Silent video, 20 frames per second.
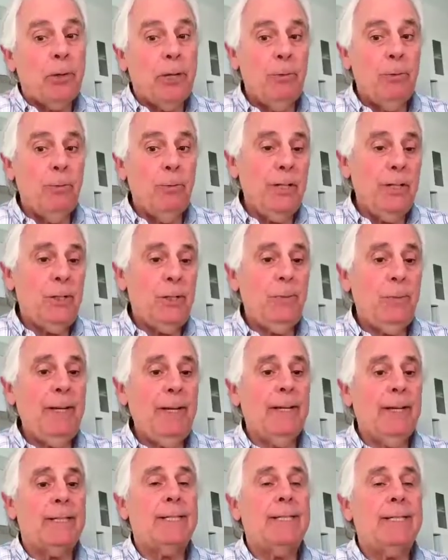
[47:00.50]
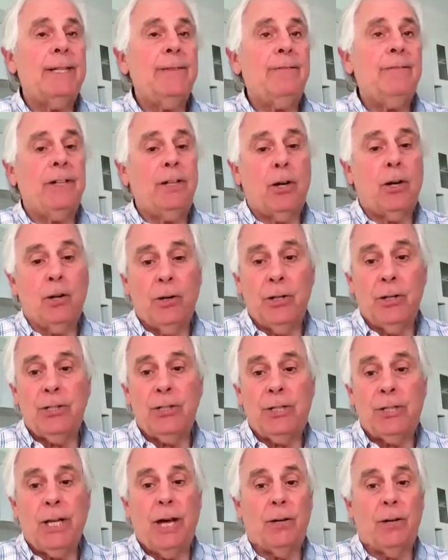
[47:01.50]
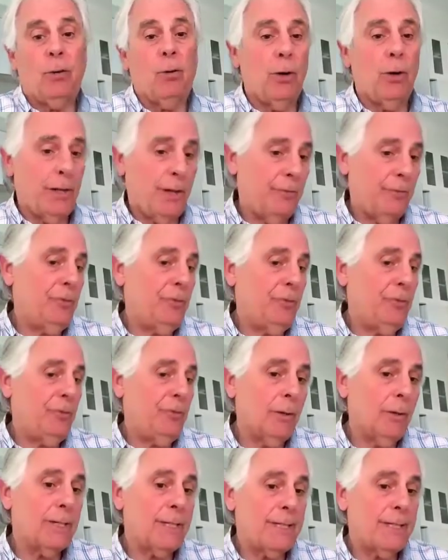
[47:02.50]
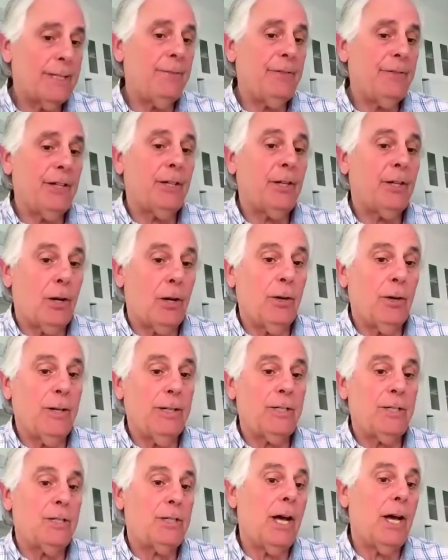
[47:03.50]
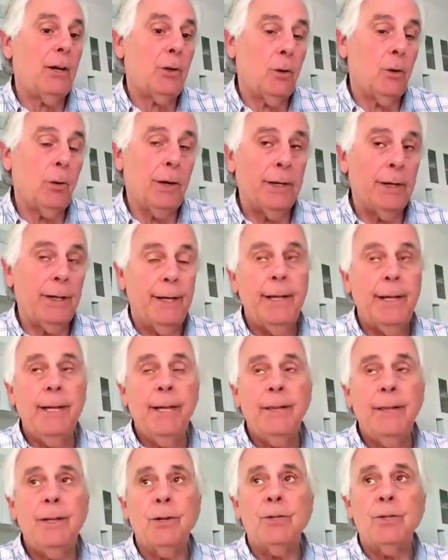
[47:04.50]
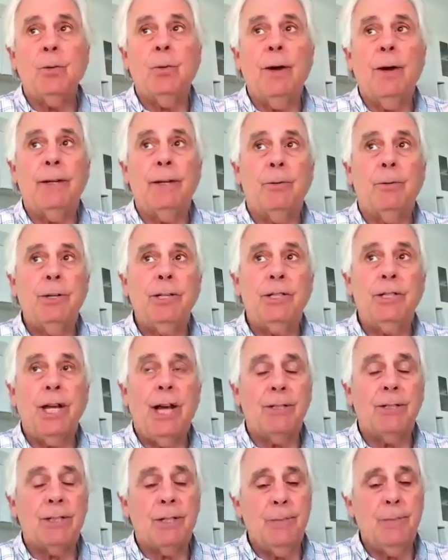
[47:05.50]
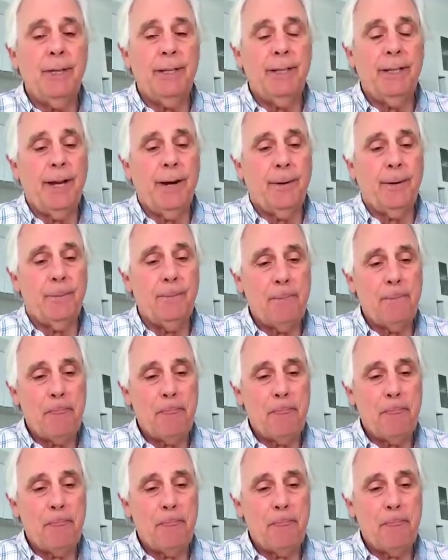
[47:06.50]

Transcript: can reach me at civiccourage.org. If you go to civiccourage.org, there's a way to reach out to me there.